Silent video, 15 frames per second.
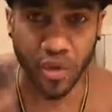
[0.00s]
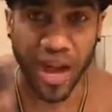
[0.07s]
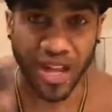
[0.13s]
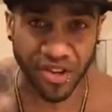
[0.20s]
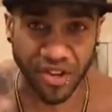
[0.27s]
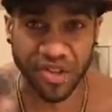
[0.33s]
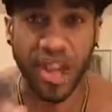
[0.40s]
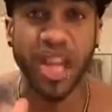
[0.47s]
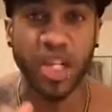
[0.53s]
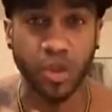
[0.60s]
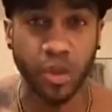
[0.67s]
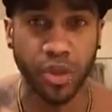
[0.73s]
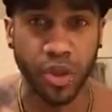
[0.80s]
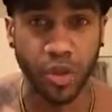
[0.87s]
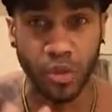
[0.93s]
that it
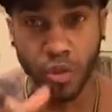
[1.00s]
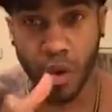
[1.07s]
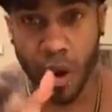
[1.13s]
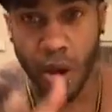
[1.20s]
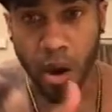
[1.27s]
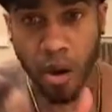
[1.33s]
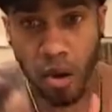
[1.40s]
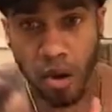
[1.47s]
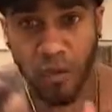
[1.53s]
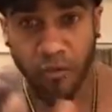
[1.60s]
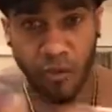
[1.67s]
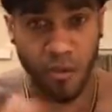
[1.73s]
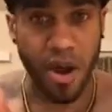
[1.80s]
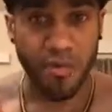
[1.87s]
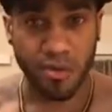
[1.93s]
stays with you
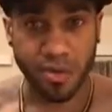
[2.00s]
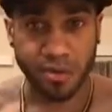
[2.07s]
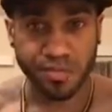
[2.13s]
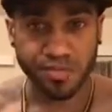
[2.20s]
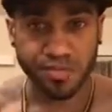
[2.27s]
forever.